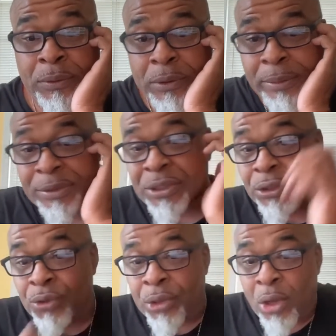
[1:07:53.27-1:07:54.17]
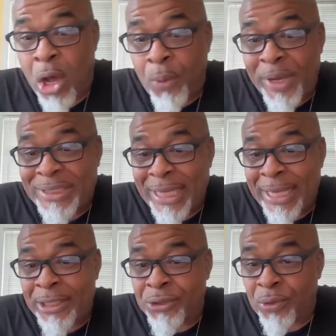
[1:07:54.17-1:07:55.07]
let me see. You can always
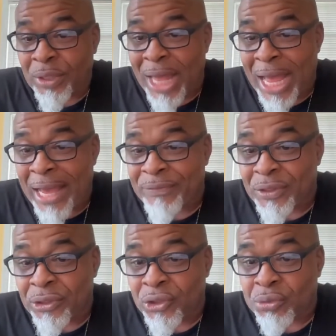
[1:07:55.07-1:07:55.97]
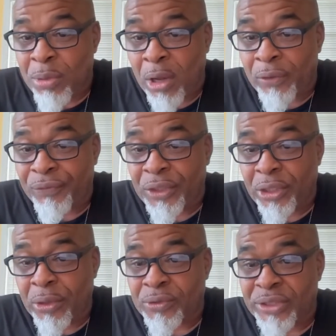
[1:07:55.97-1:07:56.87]
edit your lives into smaller
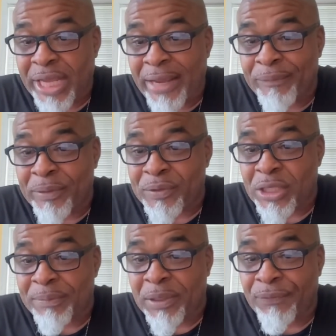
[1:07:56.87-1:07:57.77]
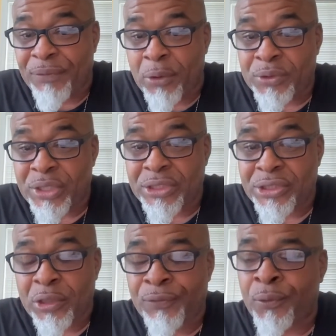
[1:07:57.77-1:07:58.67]
videos, name them something folks can
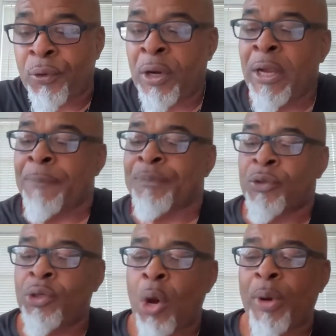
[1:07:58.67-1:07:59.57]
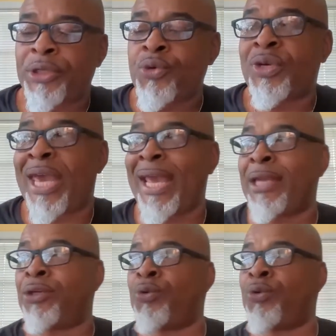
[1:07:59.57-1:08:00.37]
search for. You know what? You can